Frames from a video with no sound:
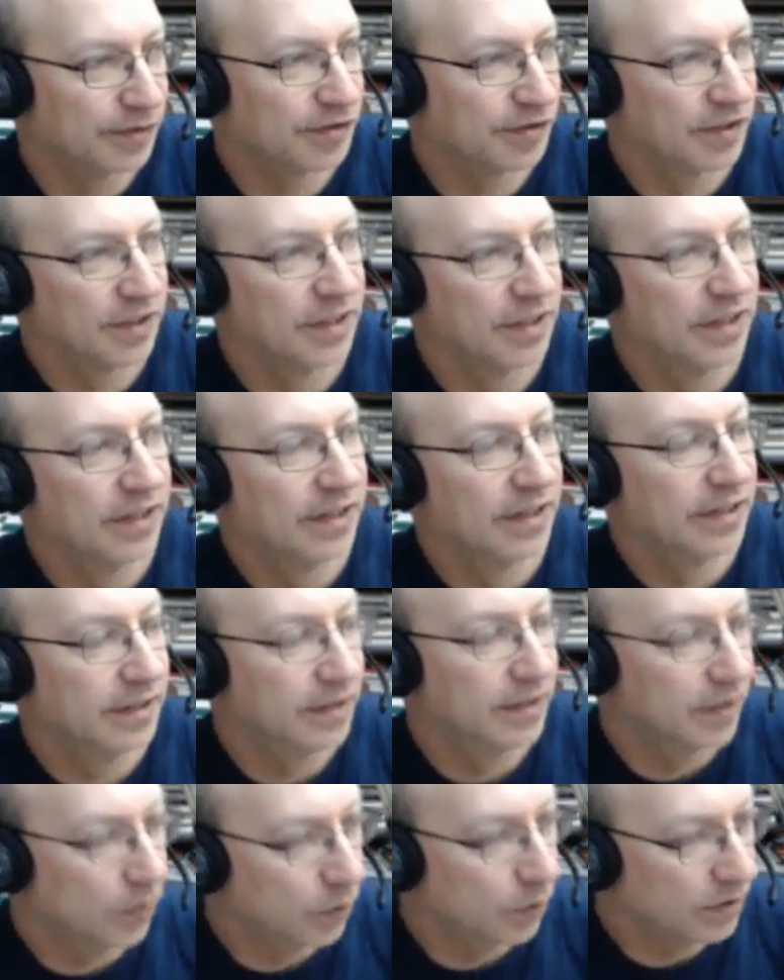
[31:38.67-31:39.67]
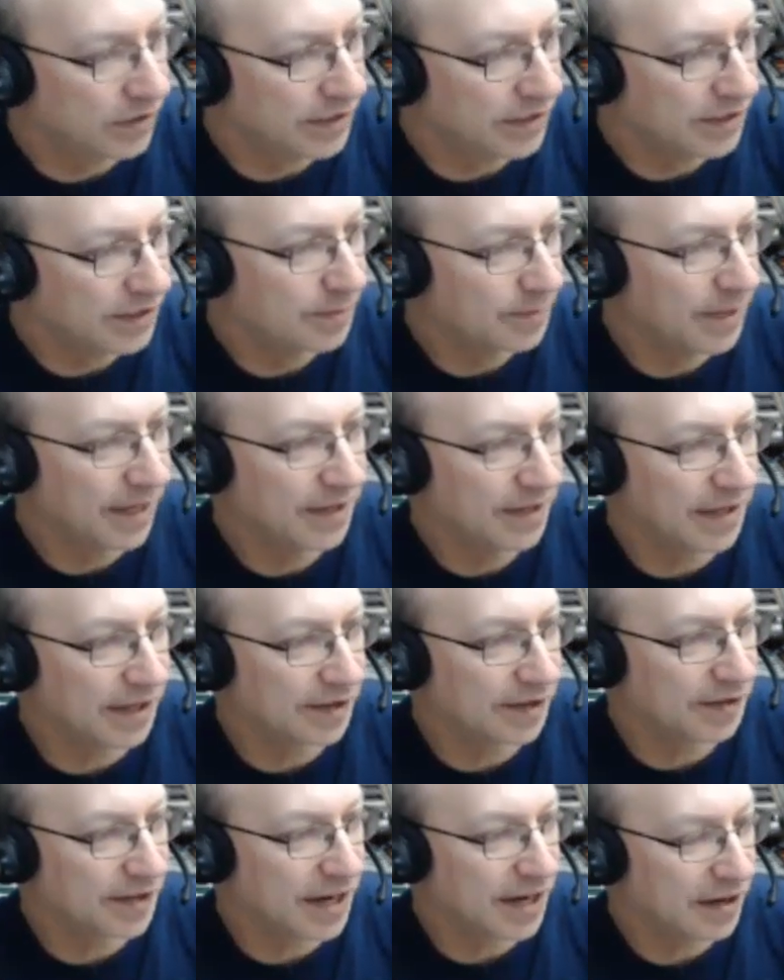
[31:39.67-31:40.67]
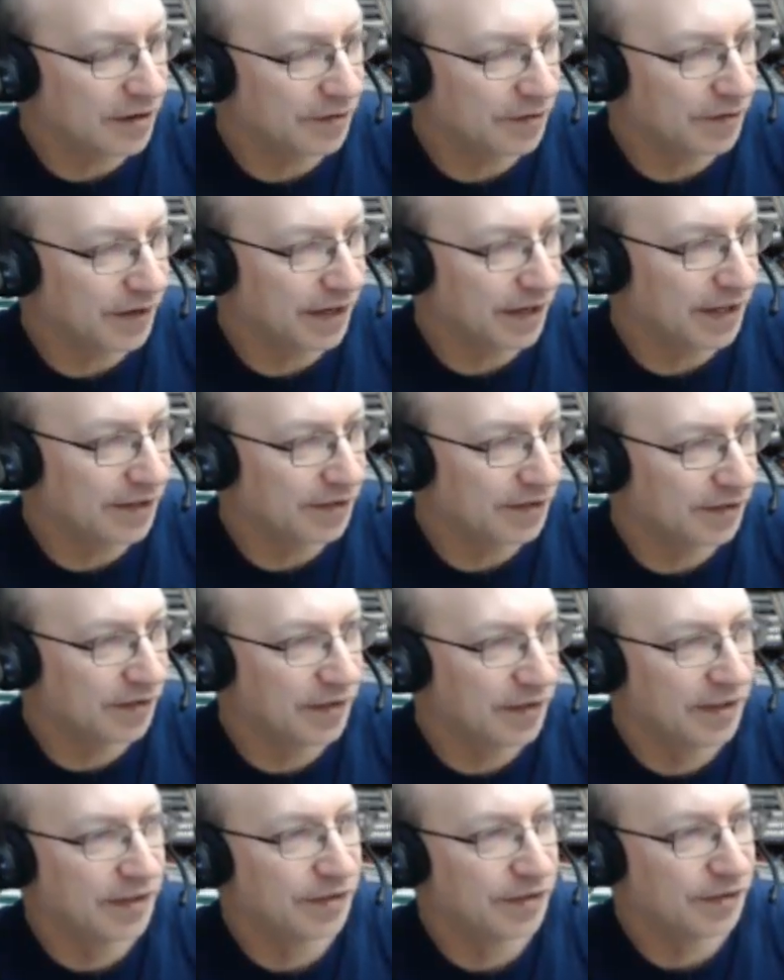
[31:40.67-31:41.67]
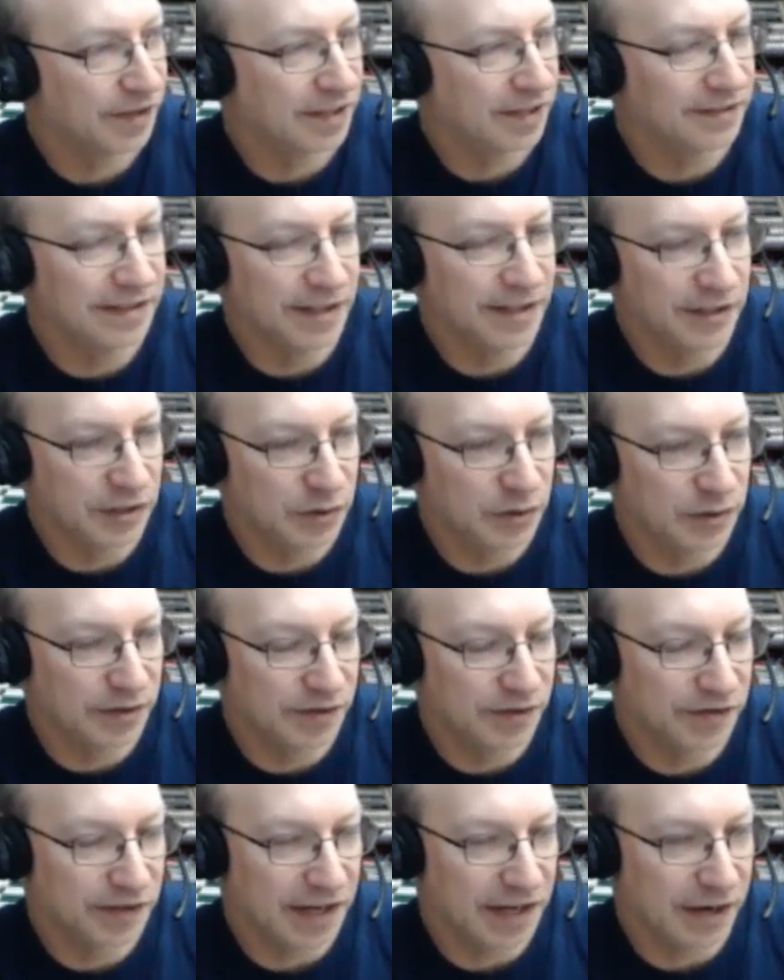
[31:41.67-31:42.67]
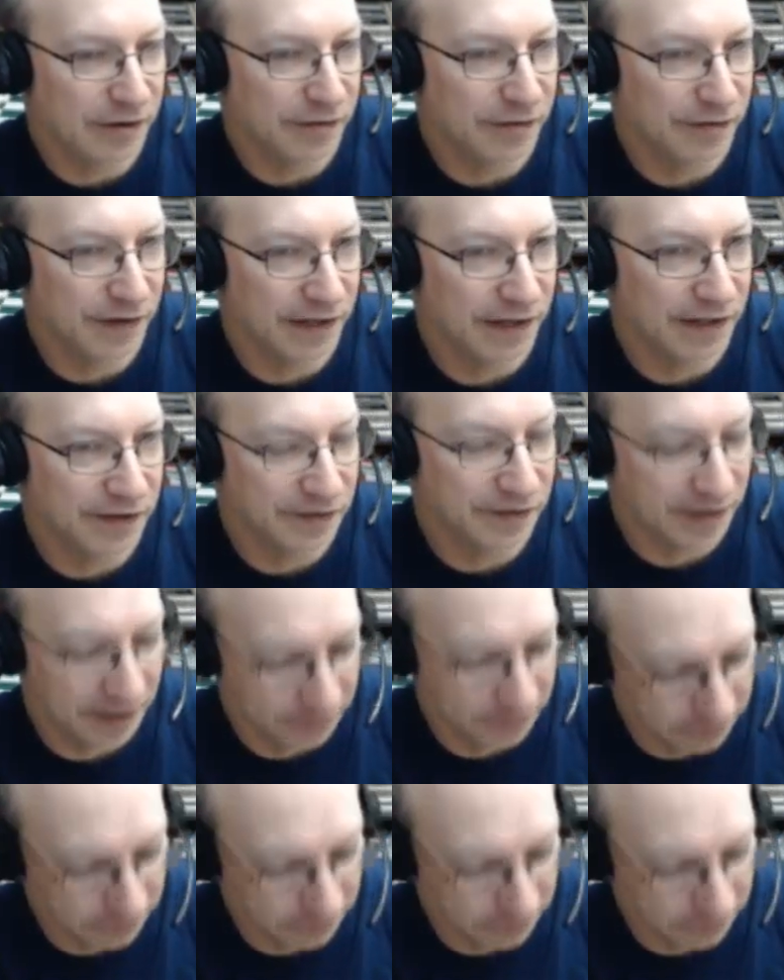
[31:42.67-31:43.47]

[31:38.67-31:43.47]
was, willing to make that sacrifice, slightly intuitive sacrifice,